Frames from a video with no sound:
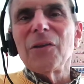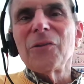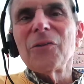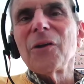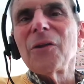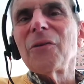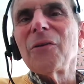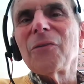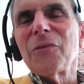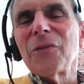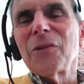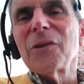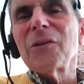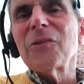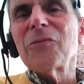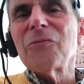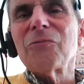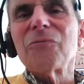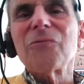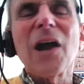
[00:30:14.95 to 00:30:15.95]

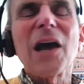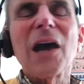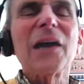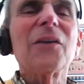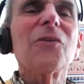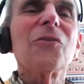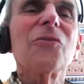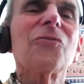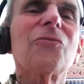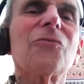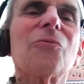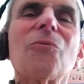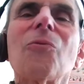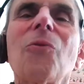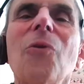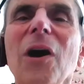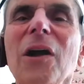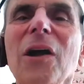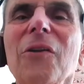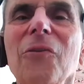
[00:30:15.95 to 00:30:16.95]
the writers
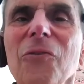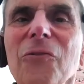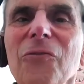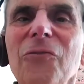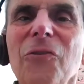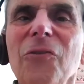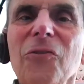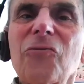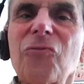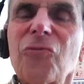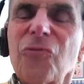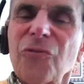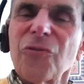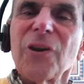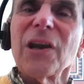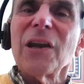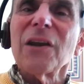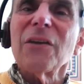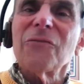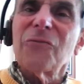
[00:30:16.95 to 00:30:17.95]
watered the
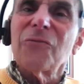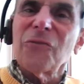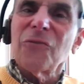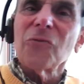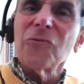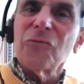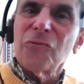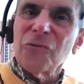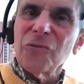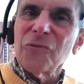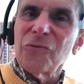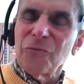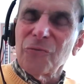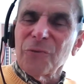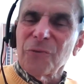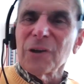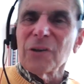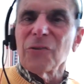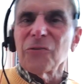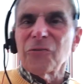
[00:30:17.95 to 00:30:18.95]
tree of socialist
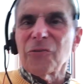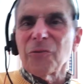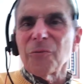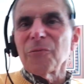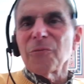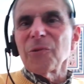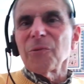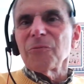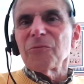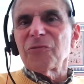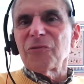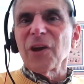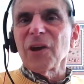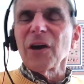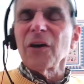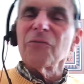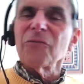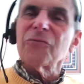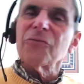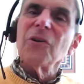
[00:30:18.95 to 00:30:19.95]
realism
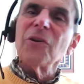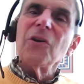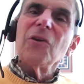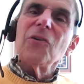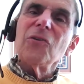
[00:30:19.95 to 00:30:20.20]
themselves.